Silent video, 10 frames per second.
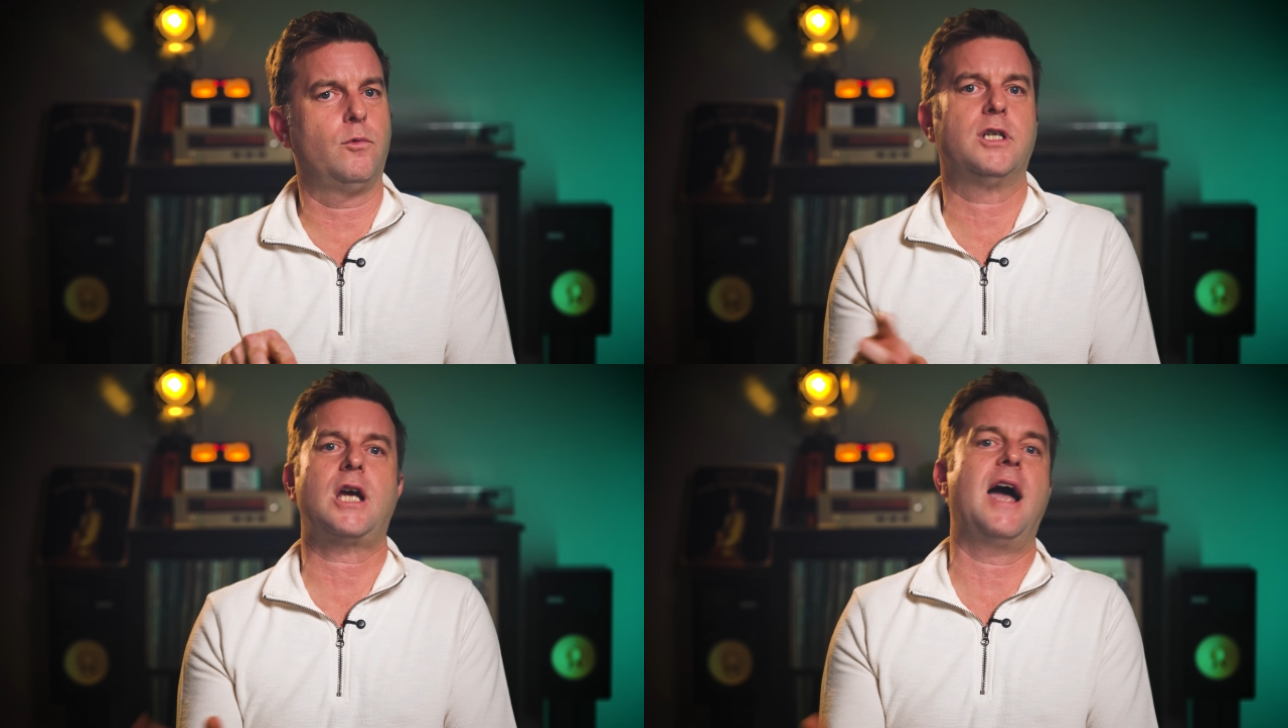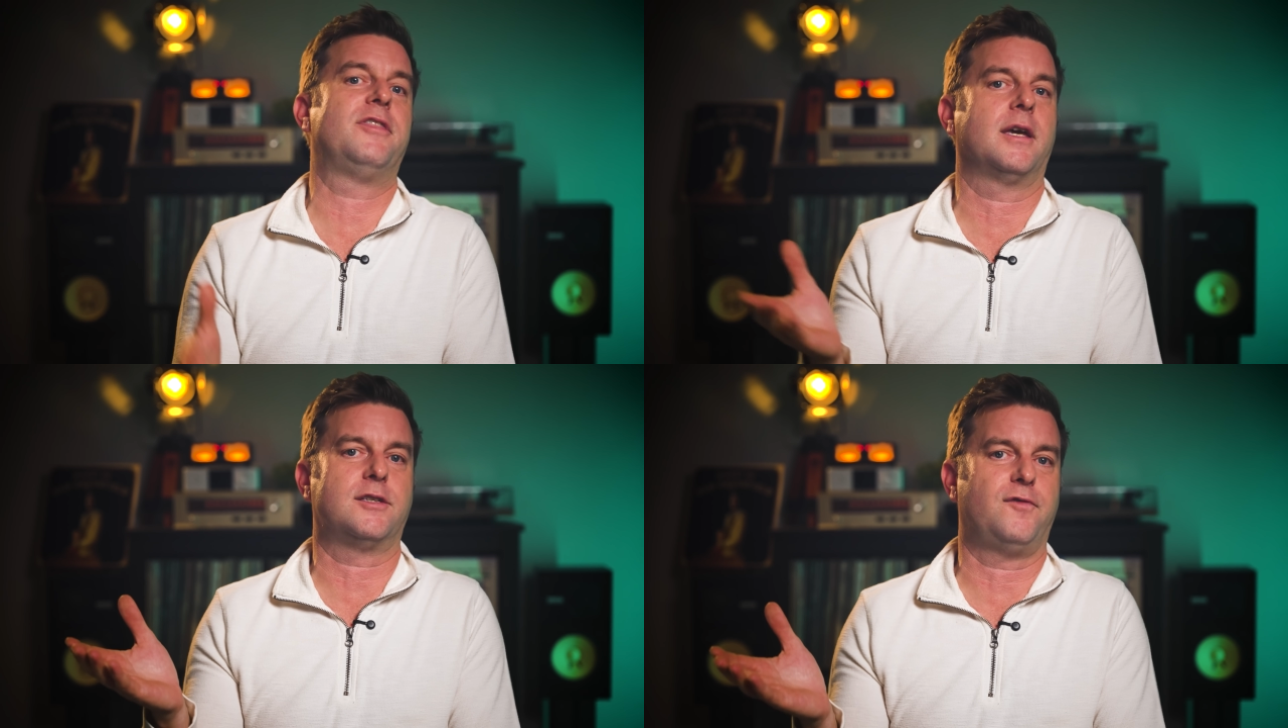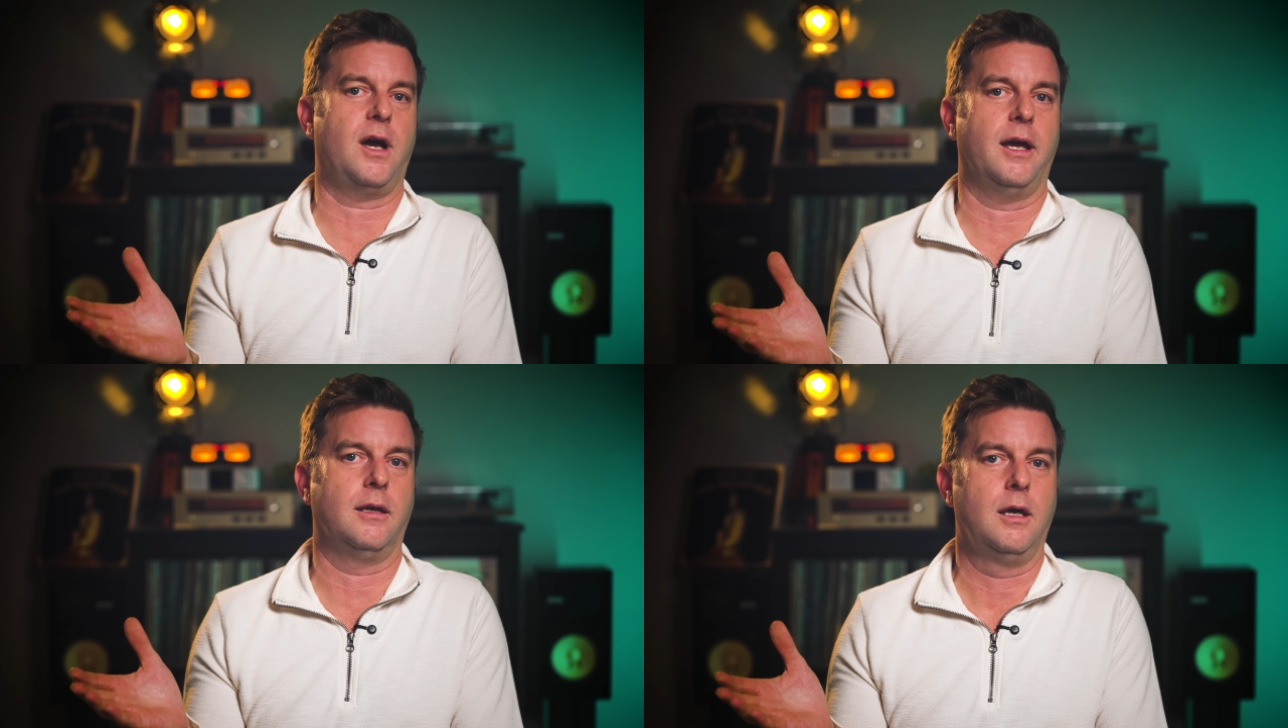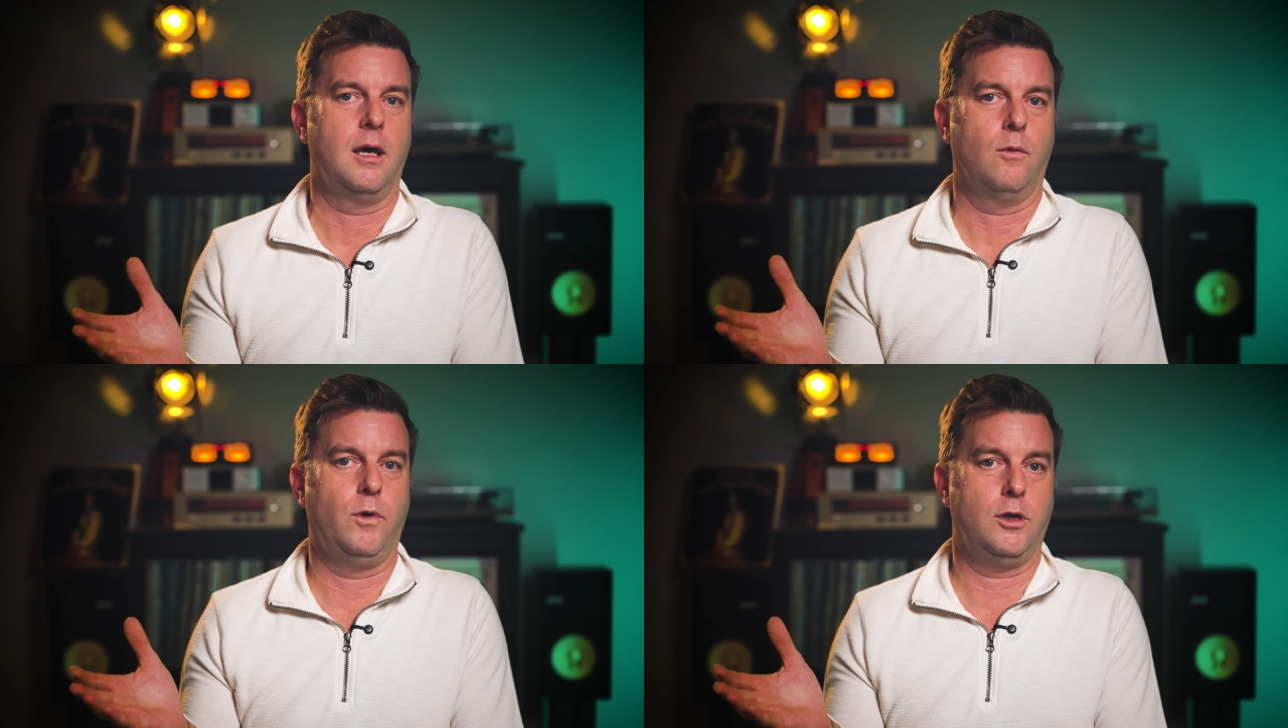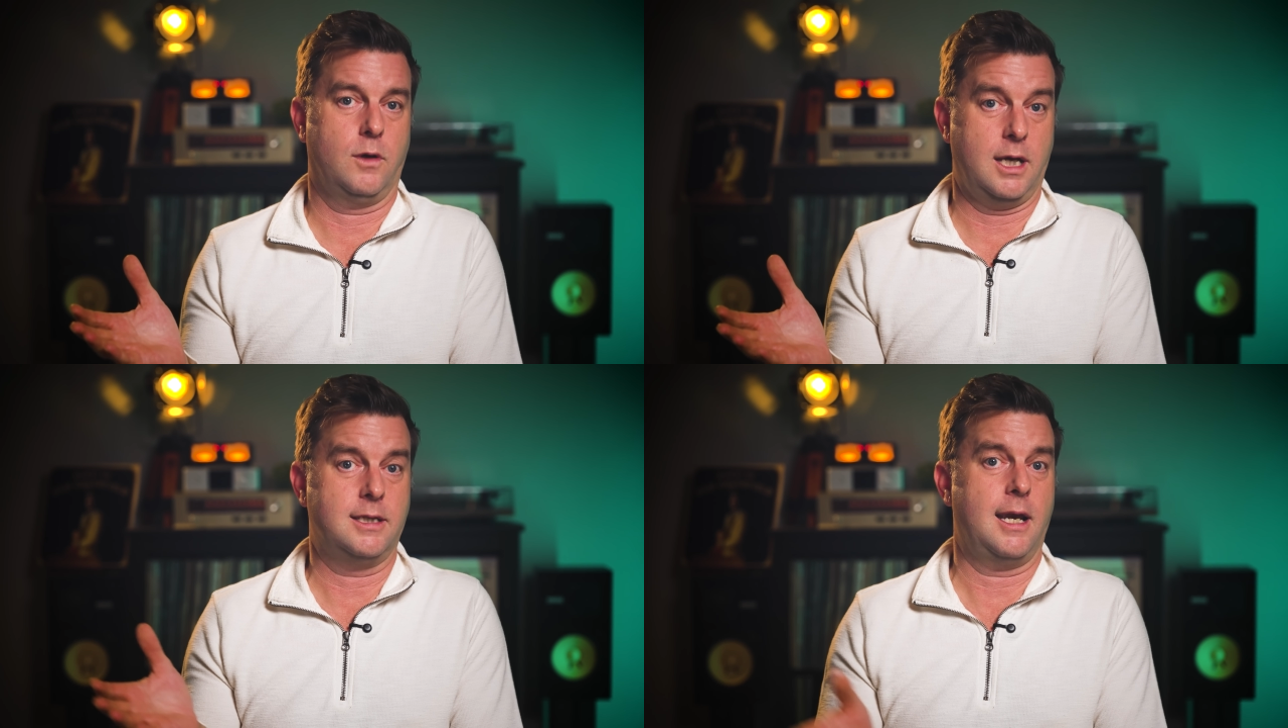which I think is fine when you
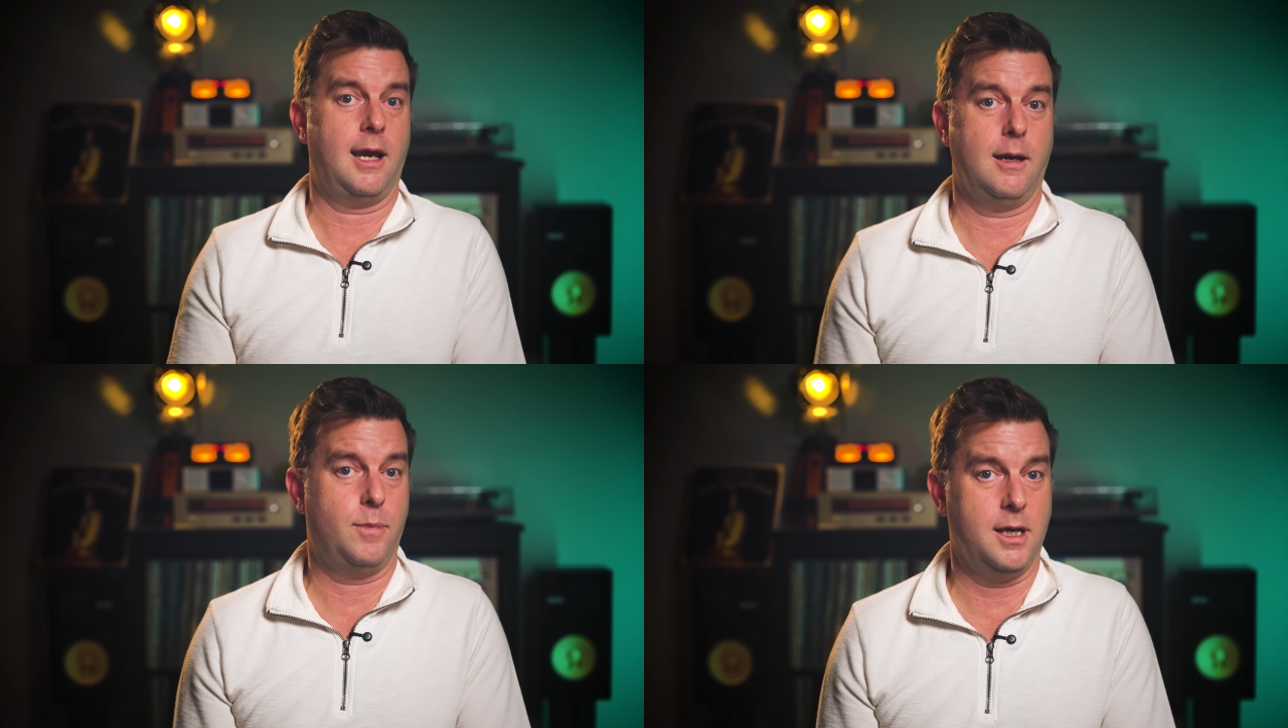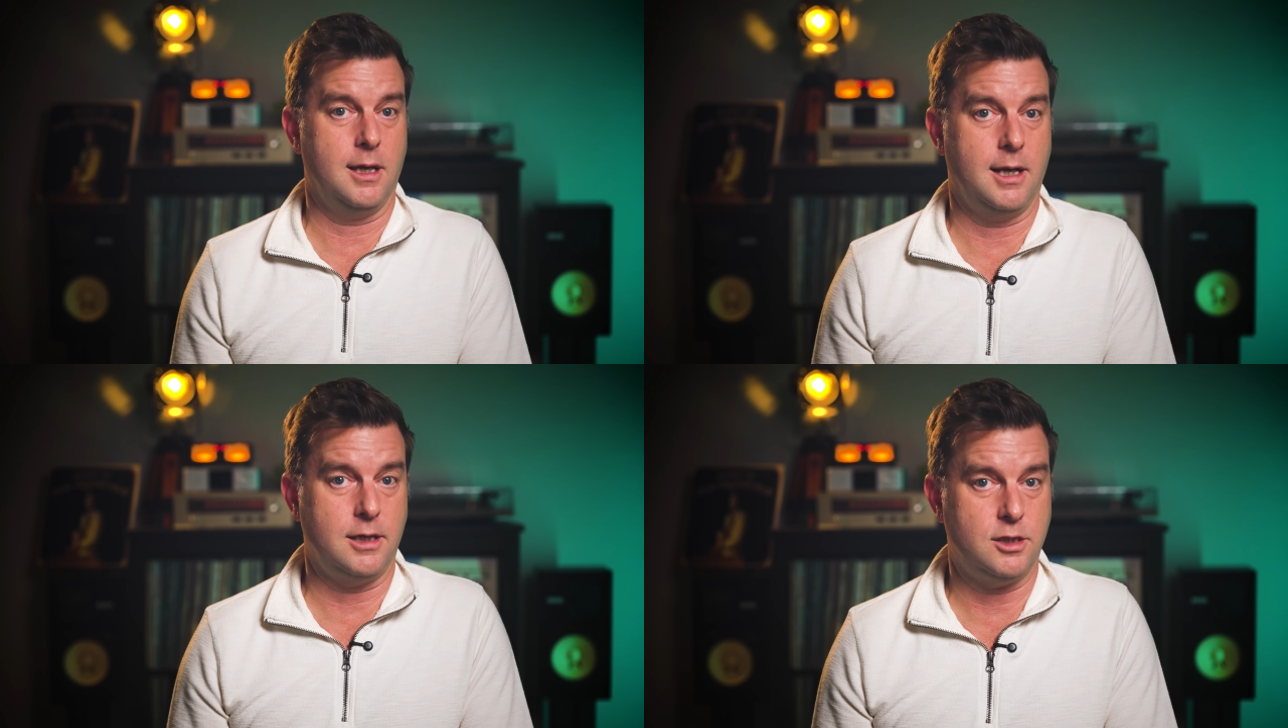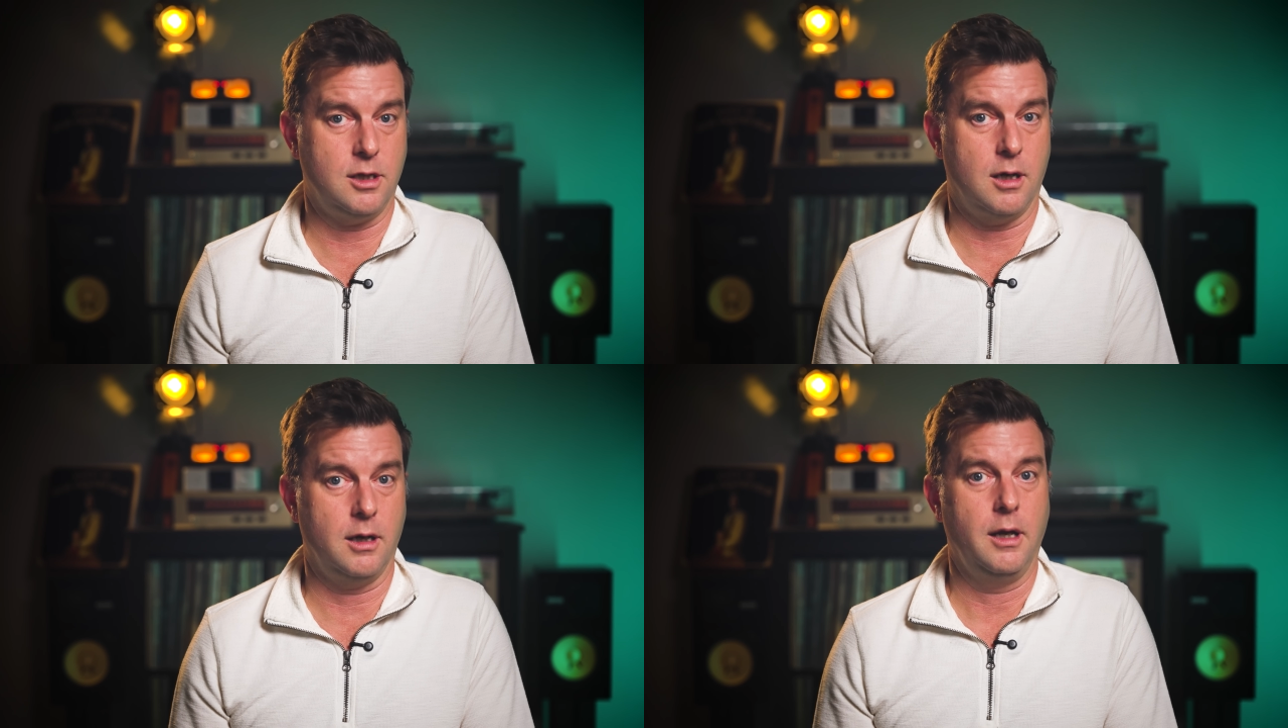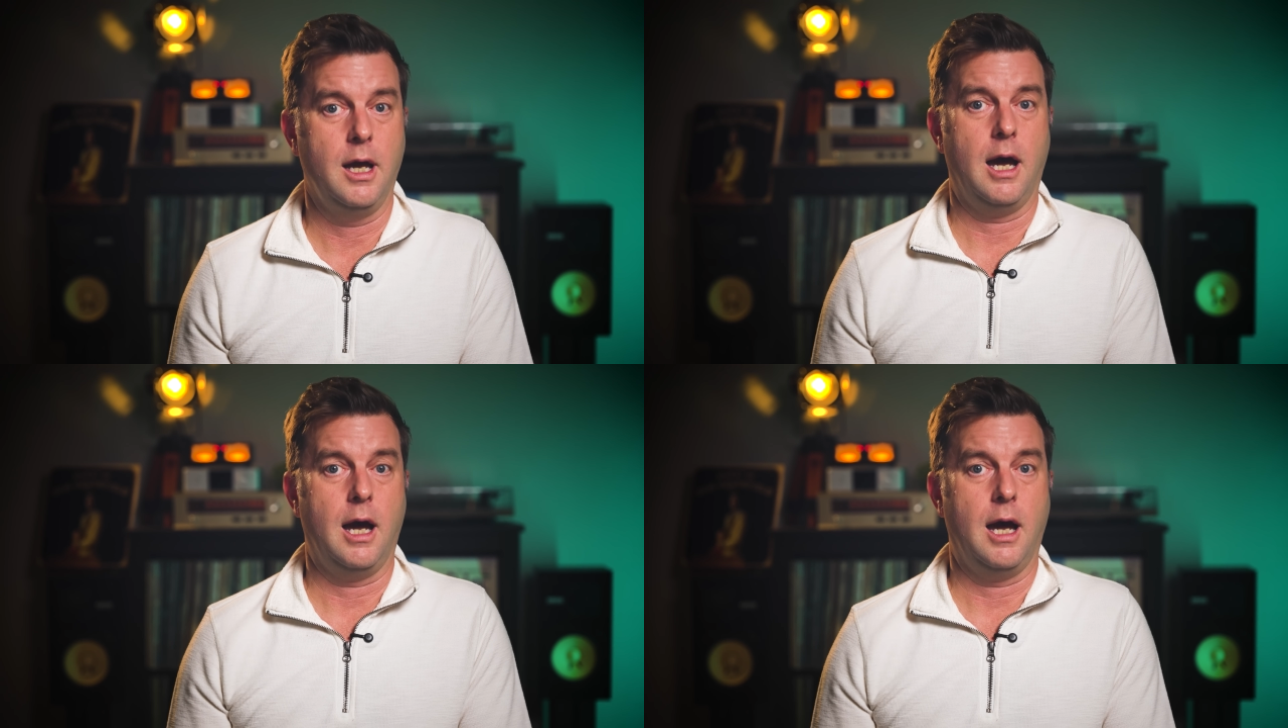get 1080p in HDR.